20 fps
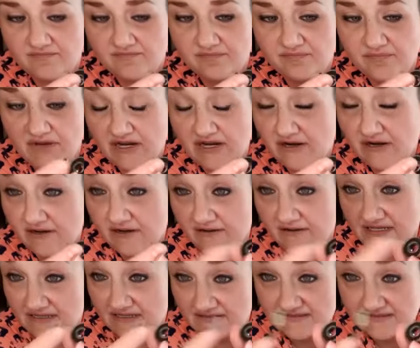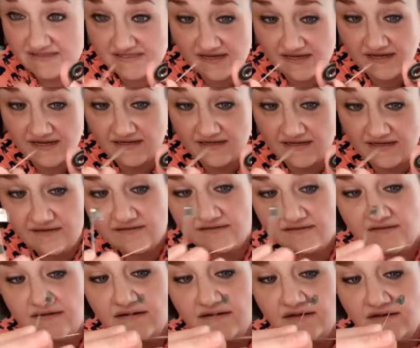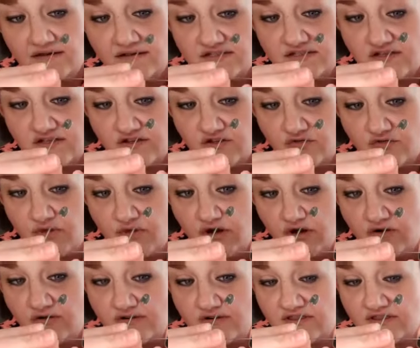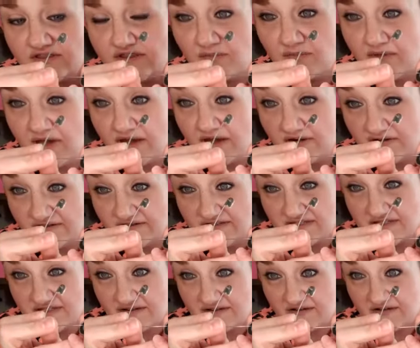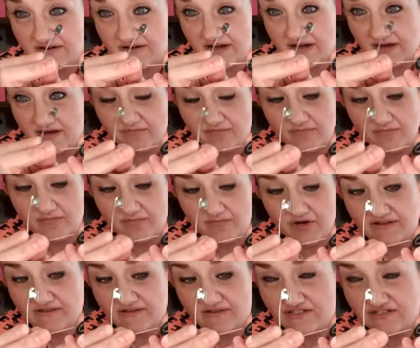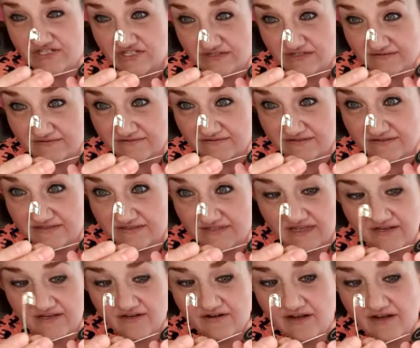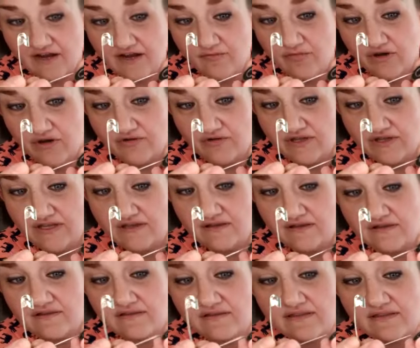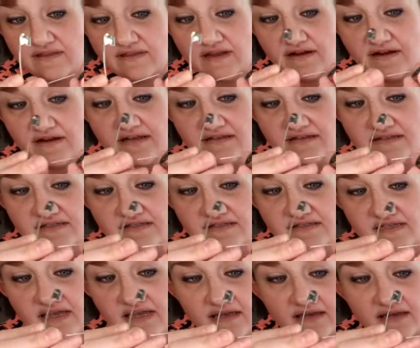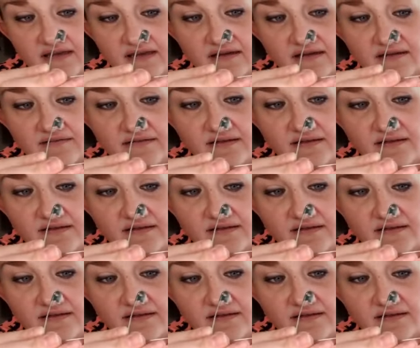bearing on the inside. So you poke the metal, so you're not poking the shield and you're not poking, there is a